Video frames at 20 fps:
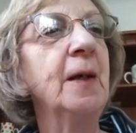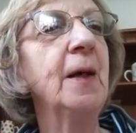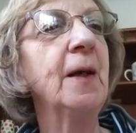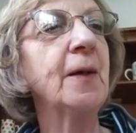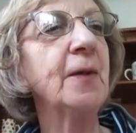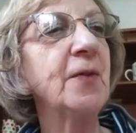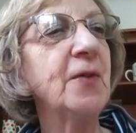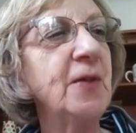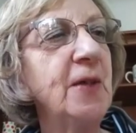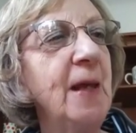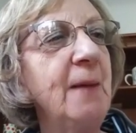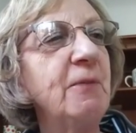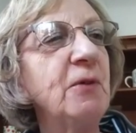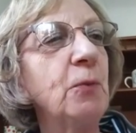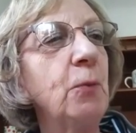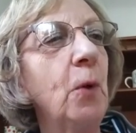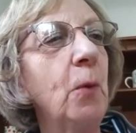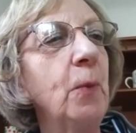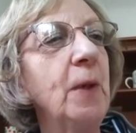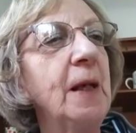
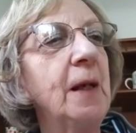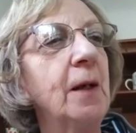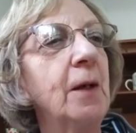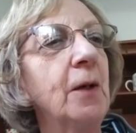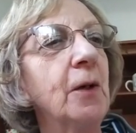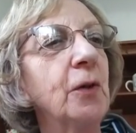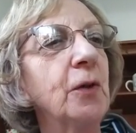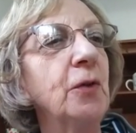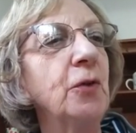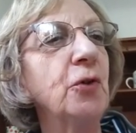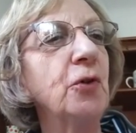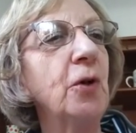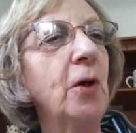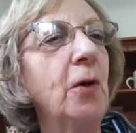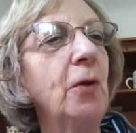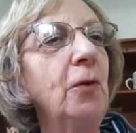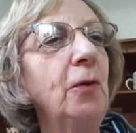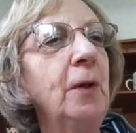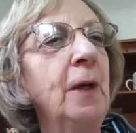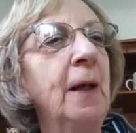accept what we can't
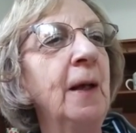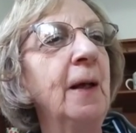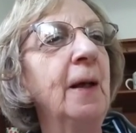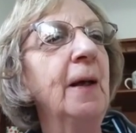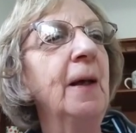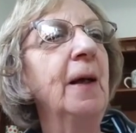control,